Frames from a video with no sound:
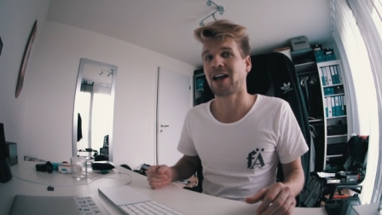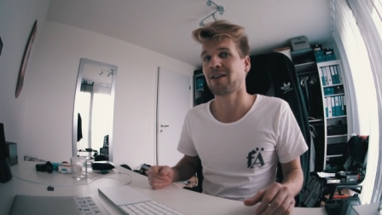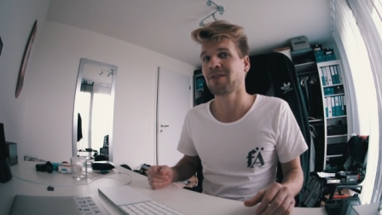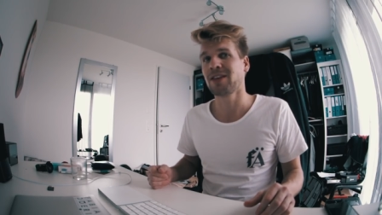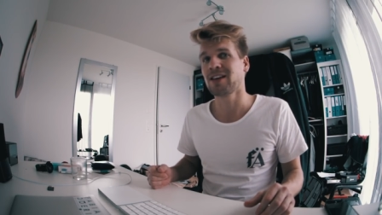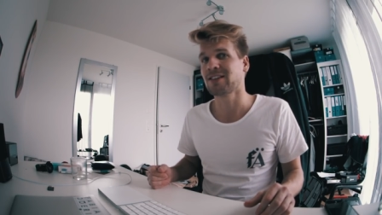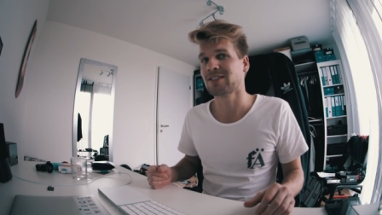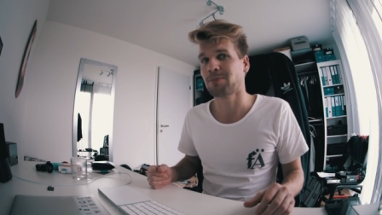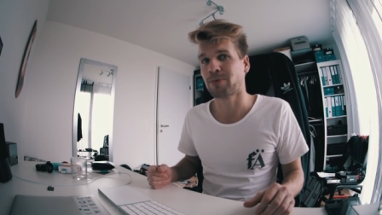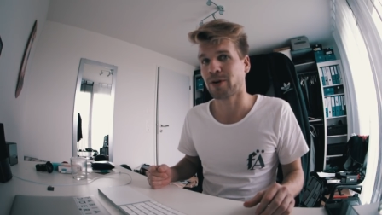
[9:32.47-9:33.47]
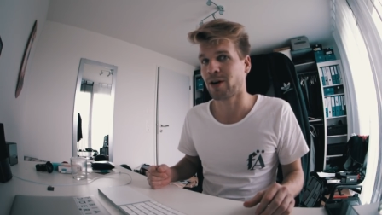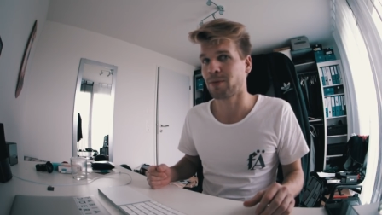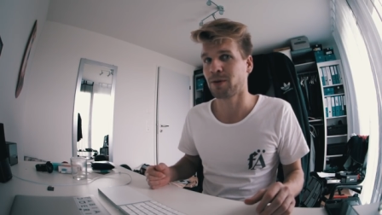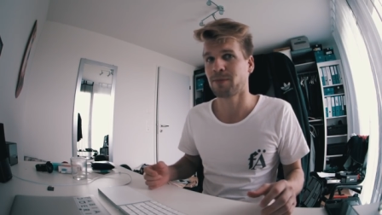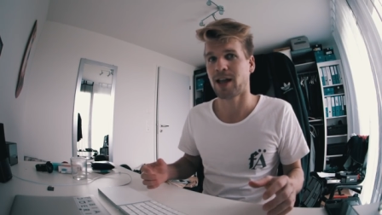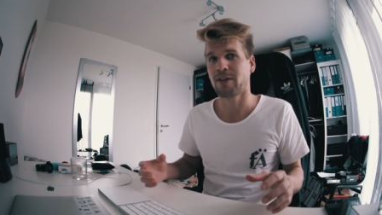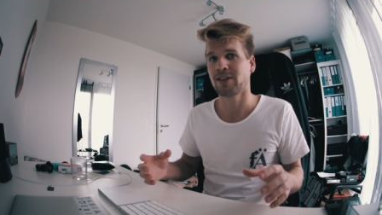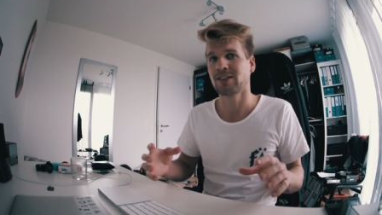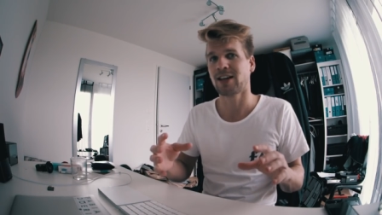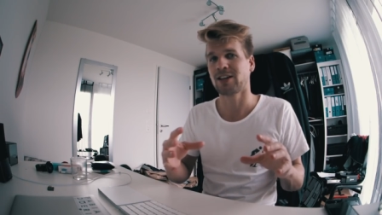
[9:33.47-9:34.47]
I don't think it's a problem
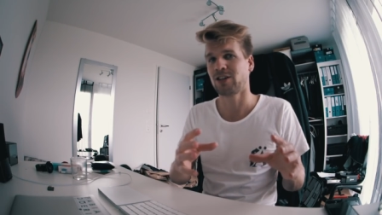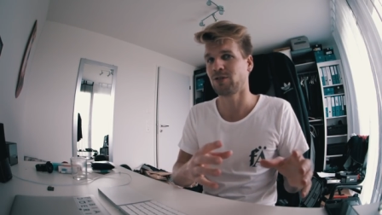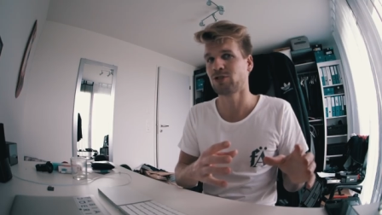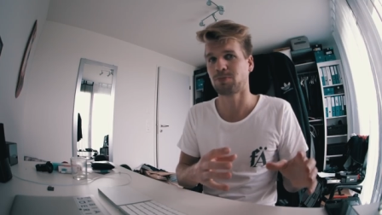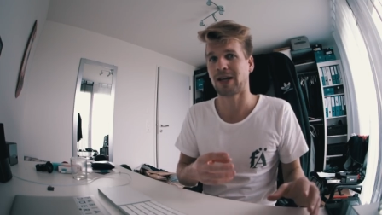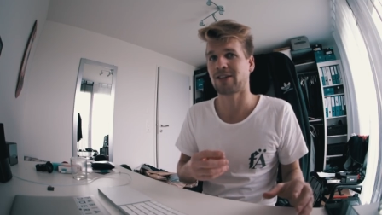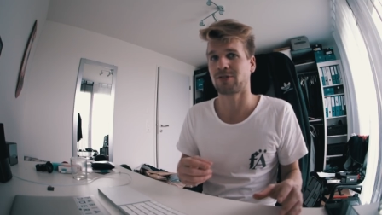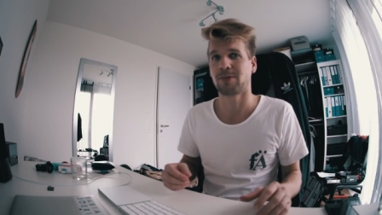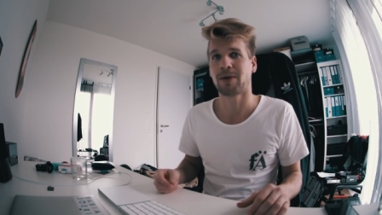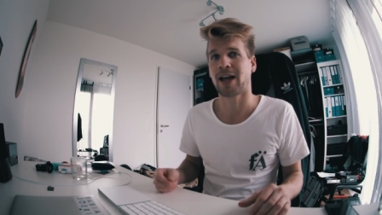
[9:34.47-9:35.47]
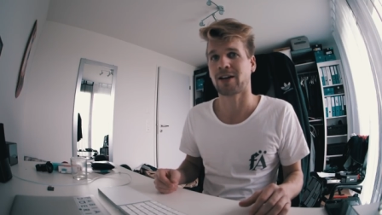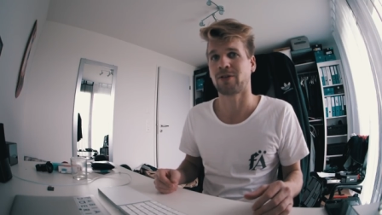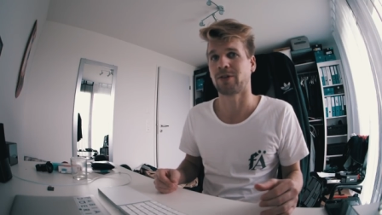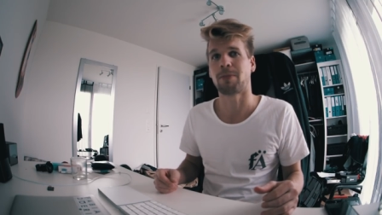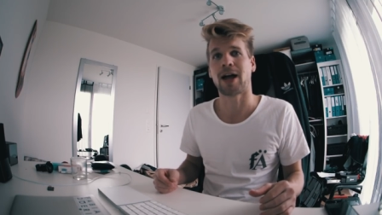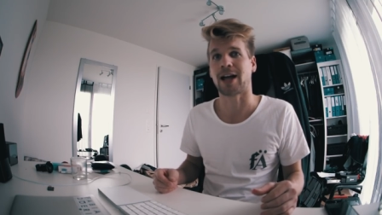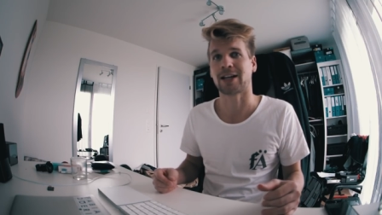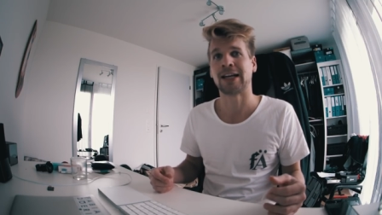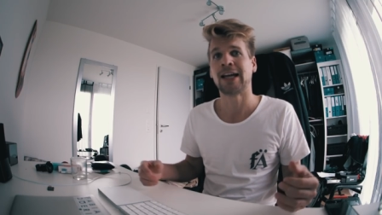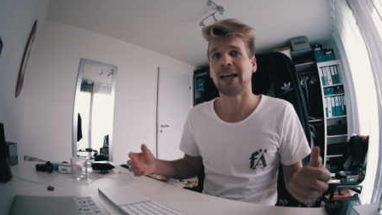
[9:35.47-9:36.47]
having that huge battery pack on the
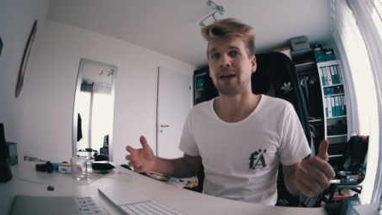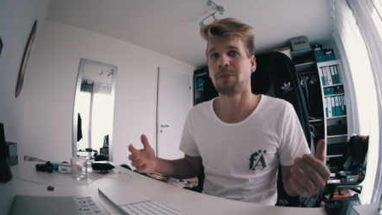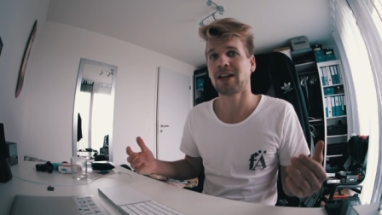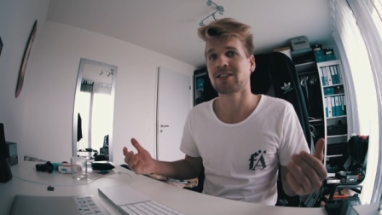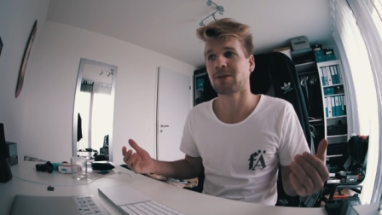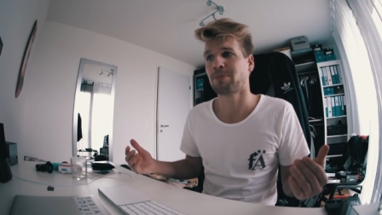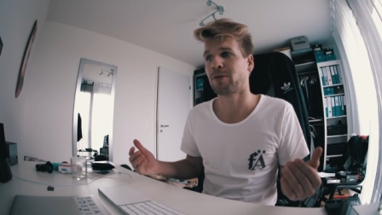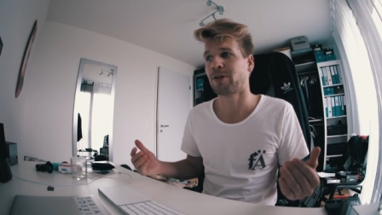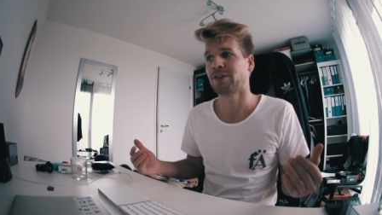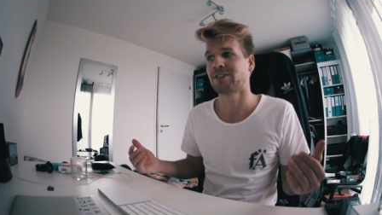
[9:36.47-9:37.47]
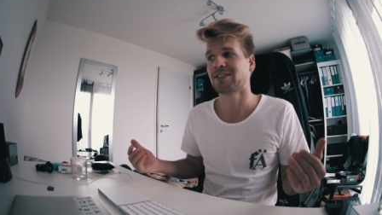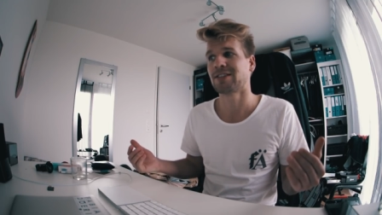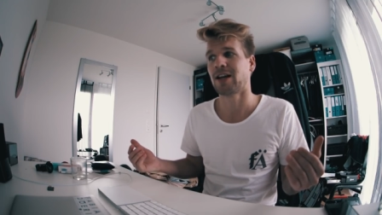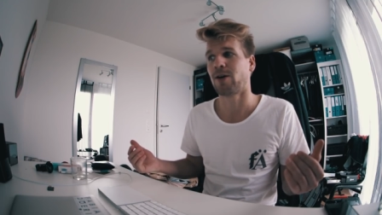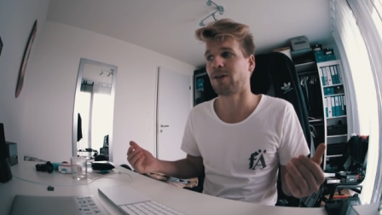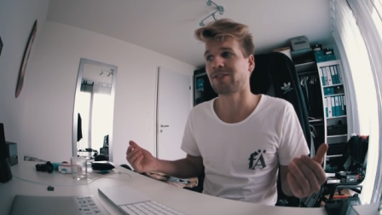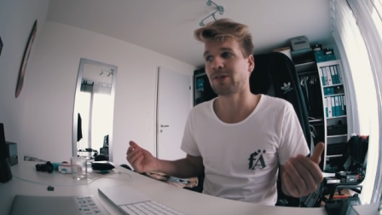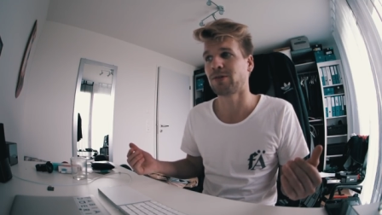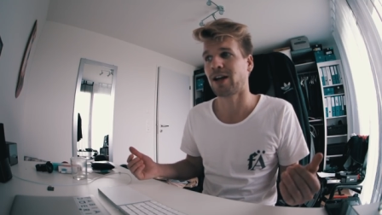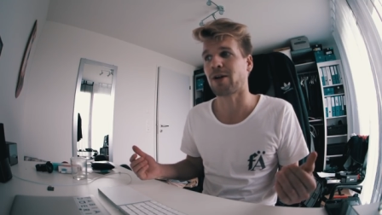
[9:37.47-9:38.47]
back. It makes the boards
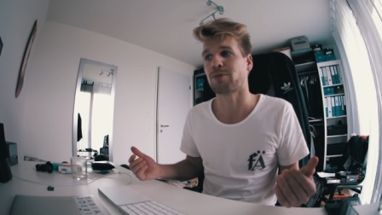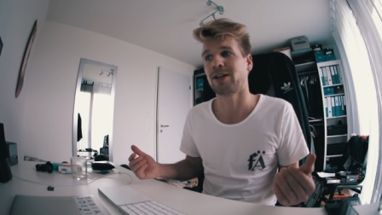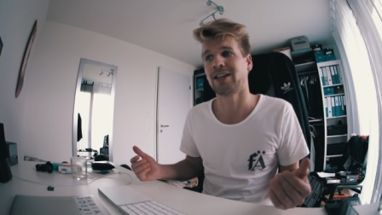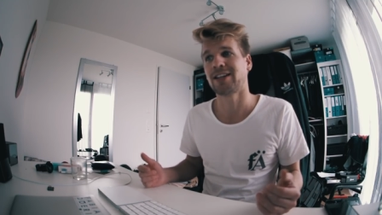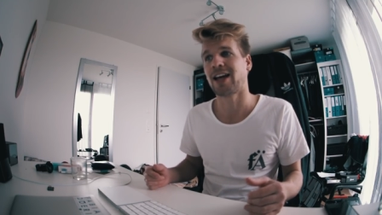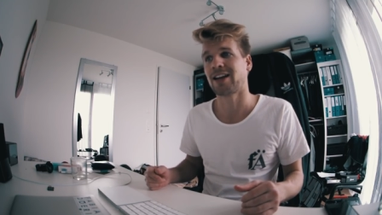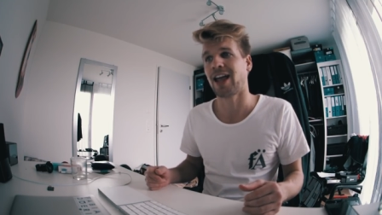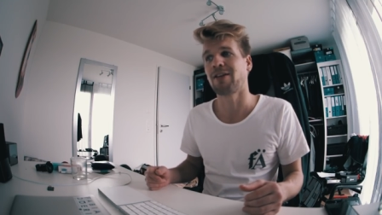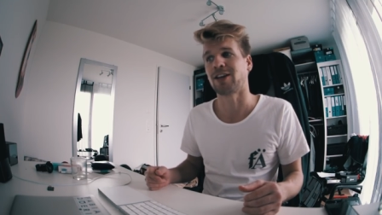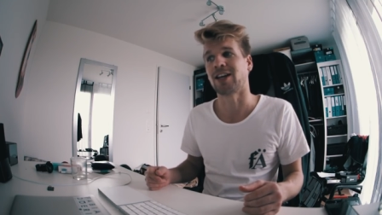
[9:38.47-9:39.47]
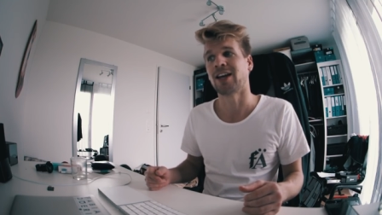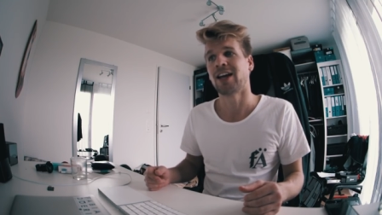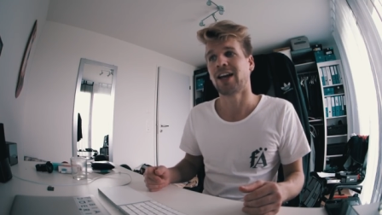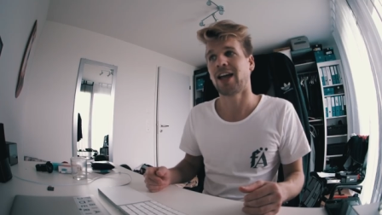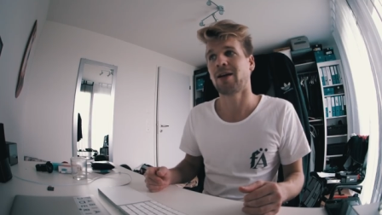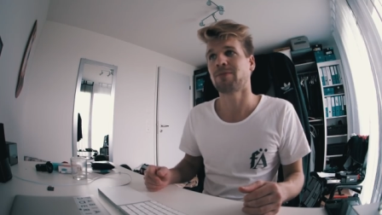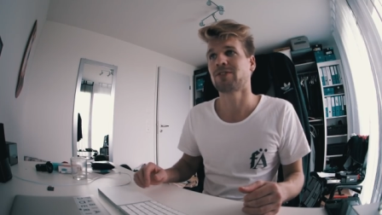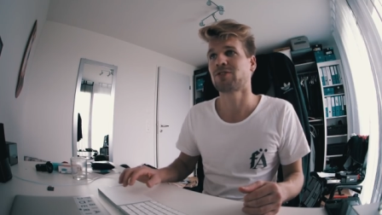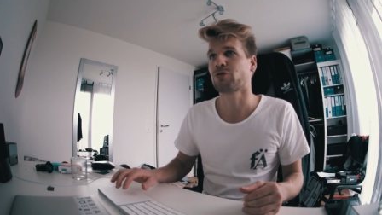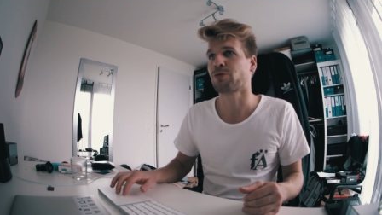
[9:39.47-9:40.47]
also not really that heavy.
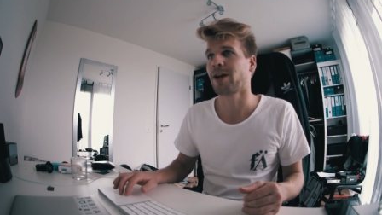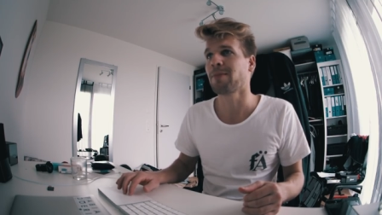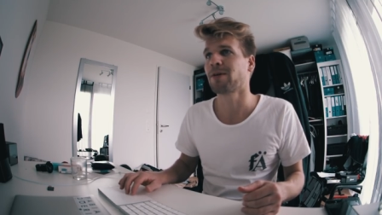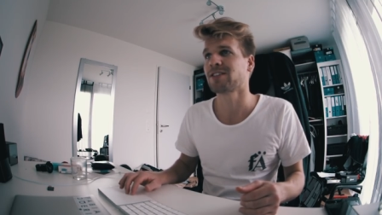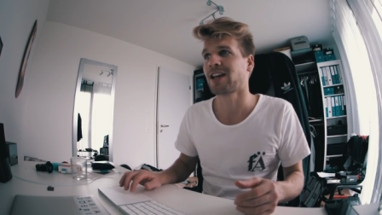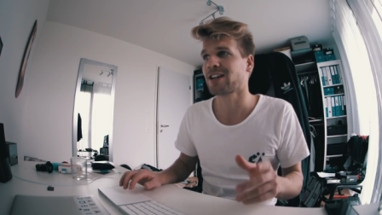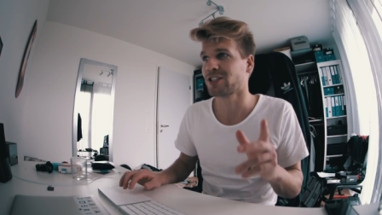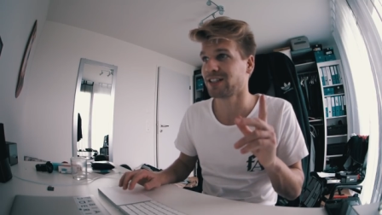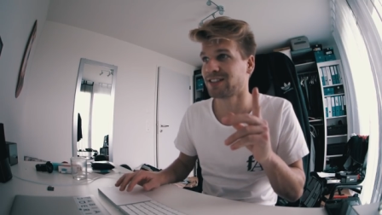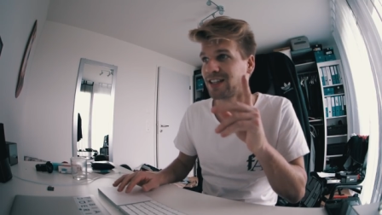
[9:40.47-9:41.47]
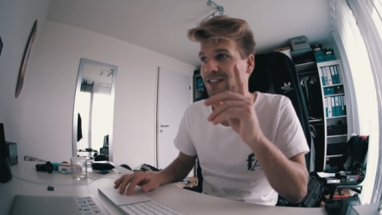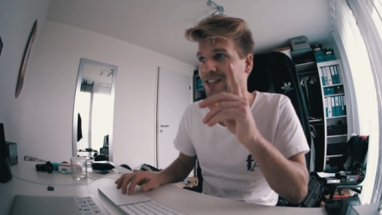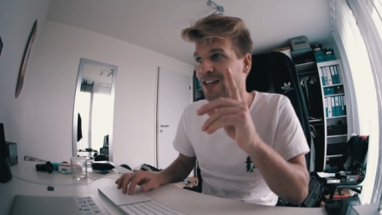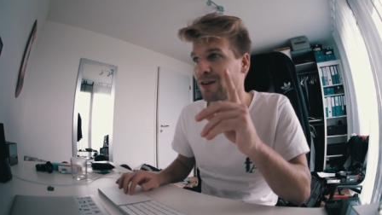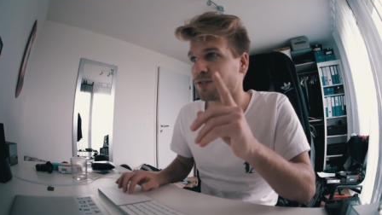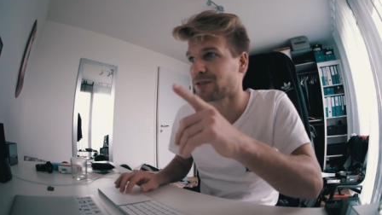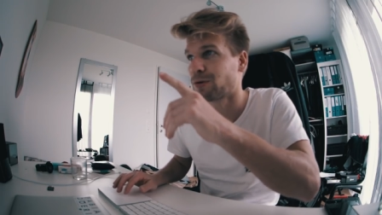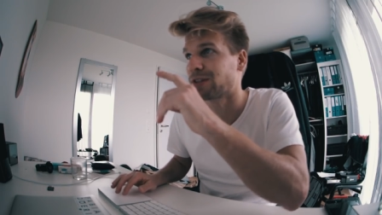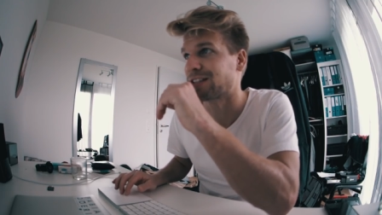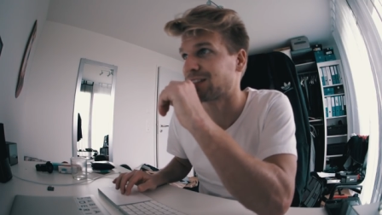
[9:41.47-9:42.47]
Trampa is actually 6 kilos.
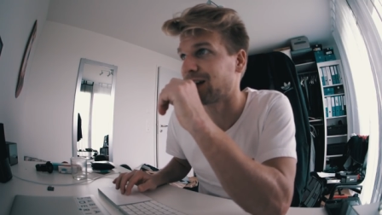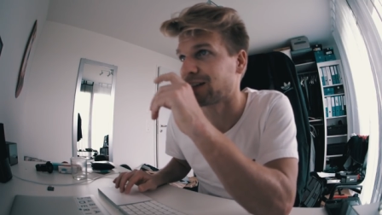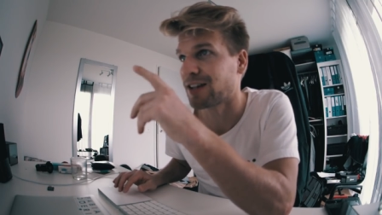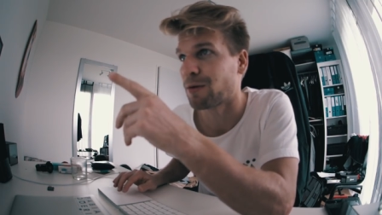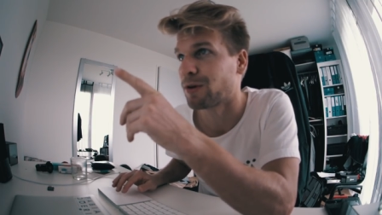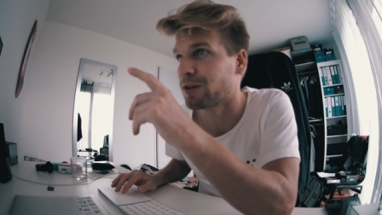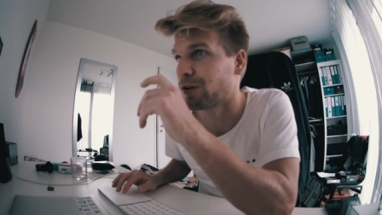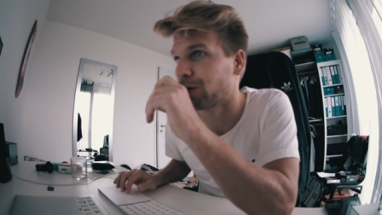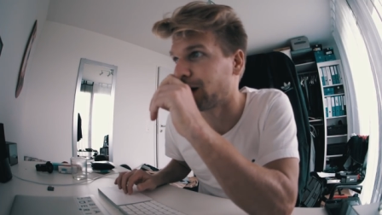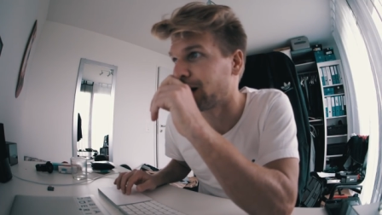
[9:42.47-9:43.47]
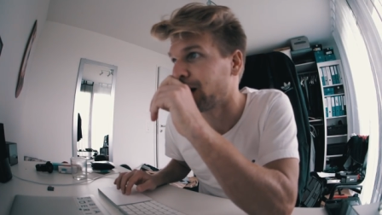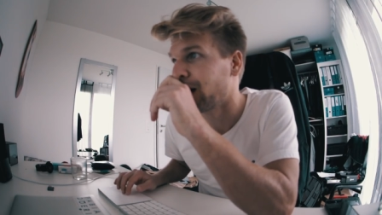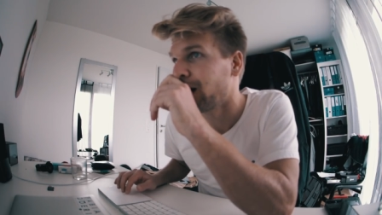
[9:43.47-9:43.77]
Oh, that's the next thing. I want to know that.